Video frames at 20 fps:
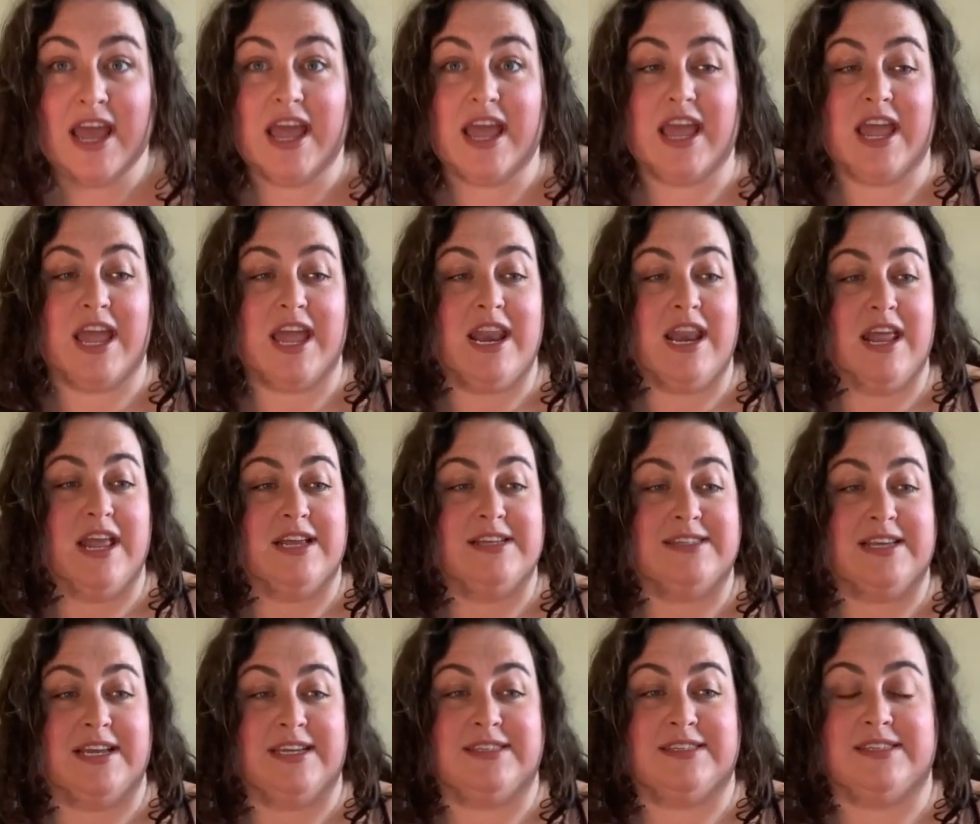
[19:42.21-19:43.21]
It is
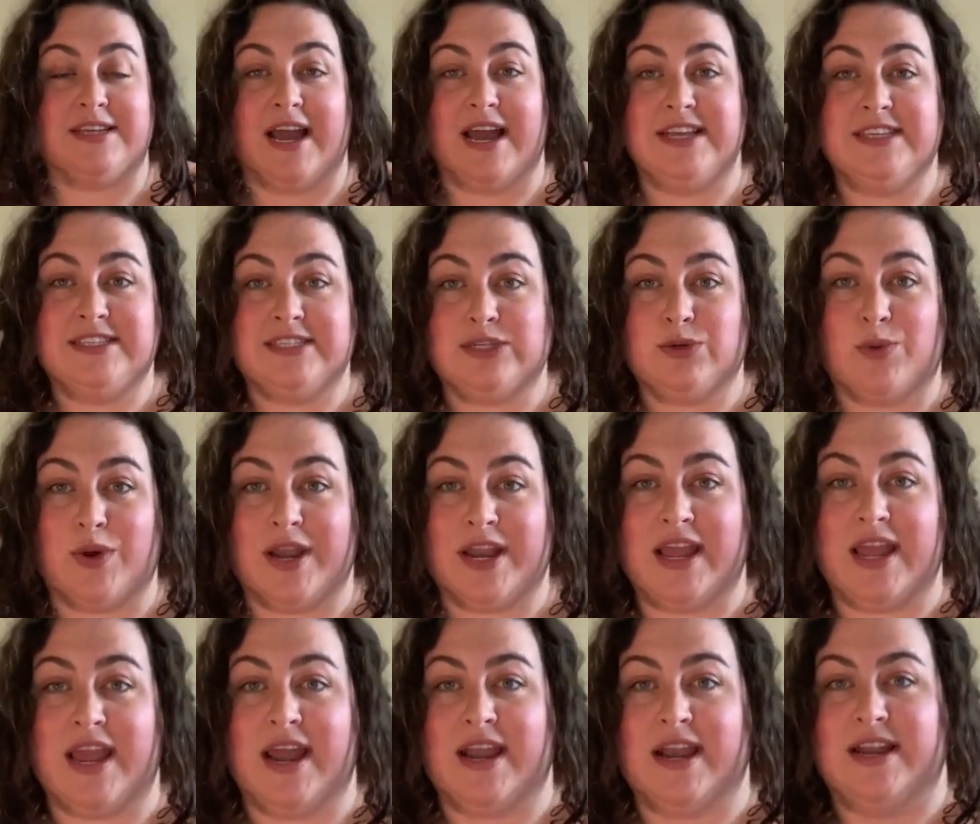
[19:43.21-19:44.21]
a size
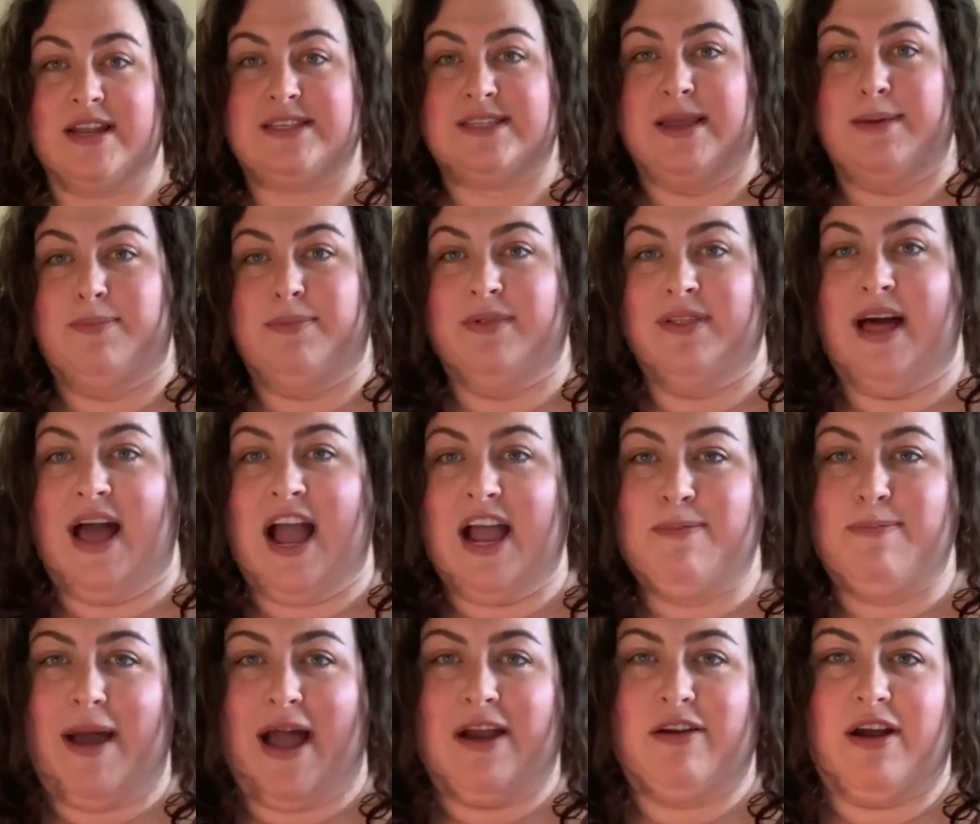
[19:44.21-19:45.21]
20 and it is a
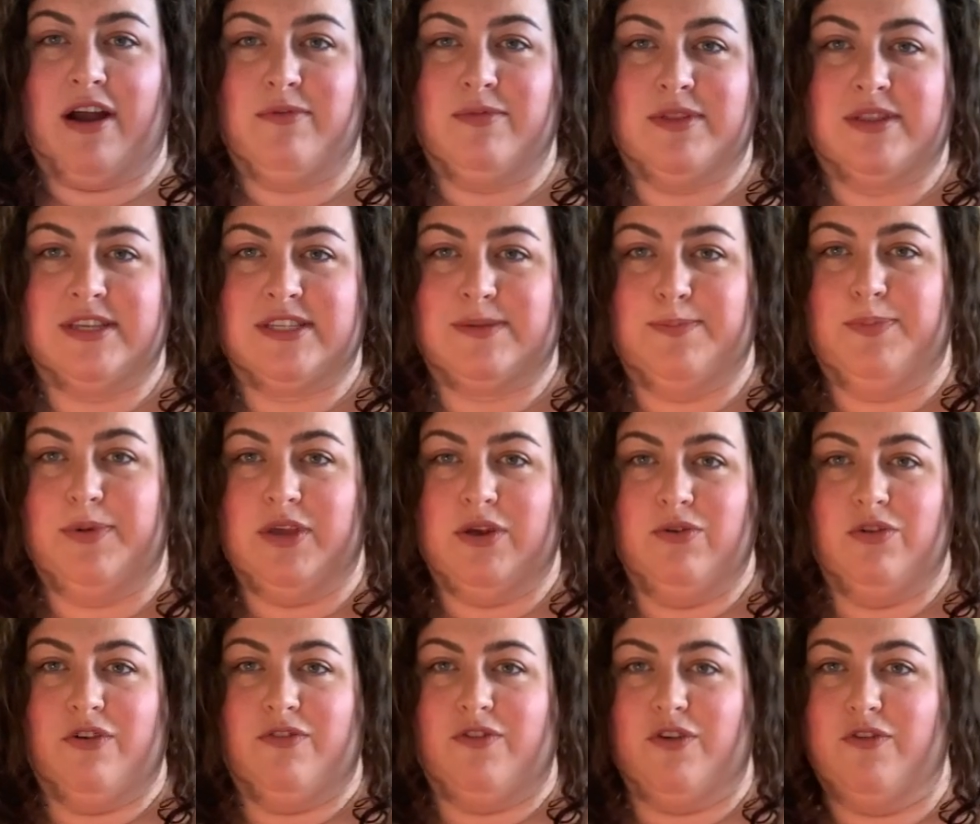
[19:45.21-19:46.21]
black background with this
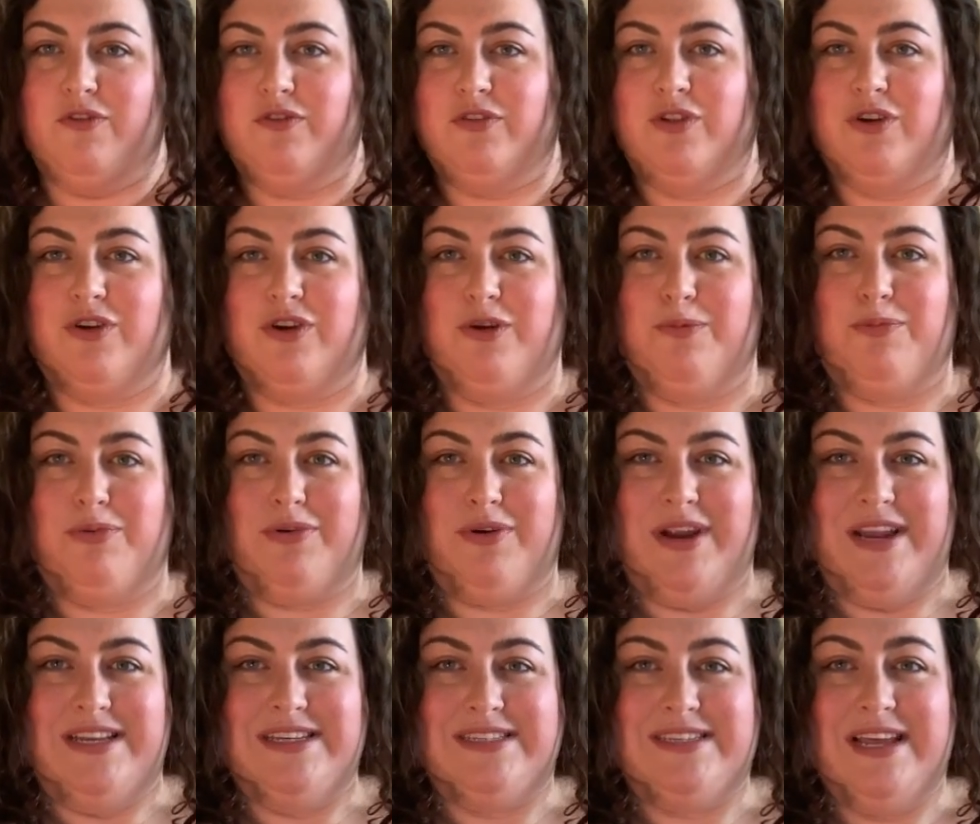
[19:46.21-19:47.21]
beautiful floral
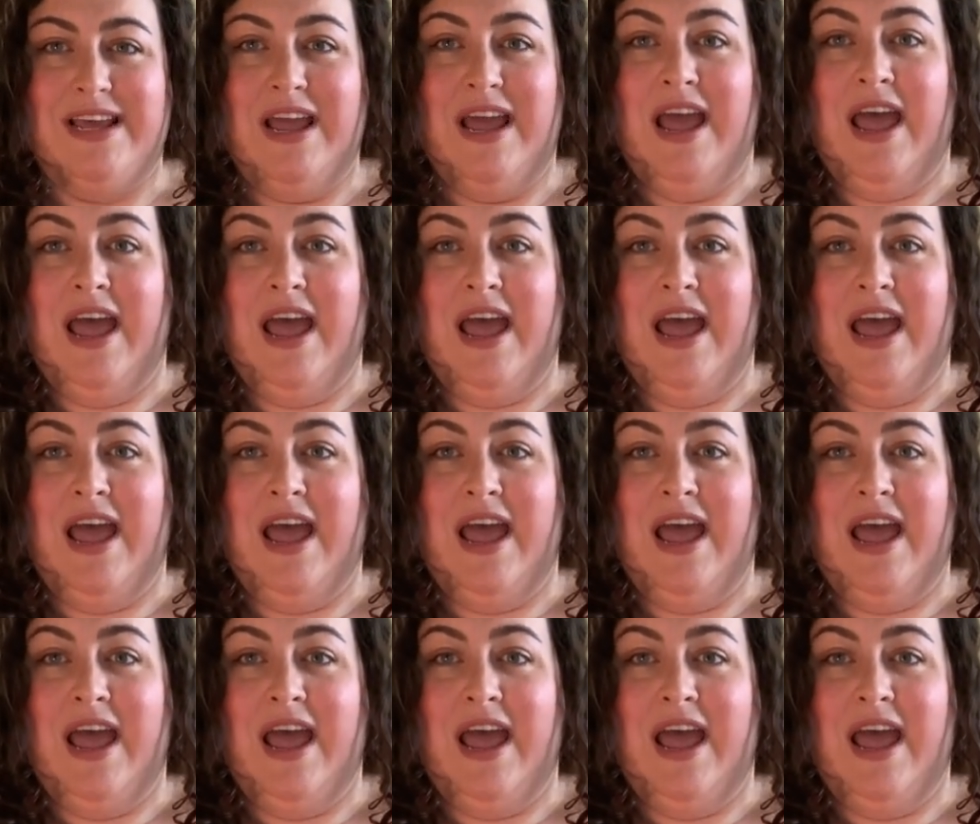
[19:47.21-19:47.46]
print.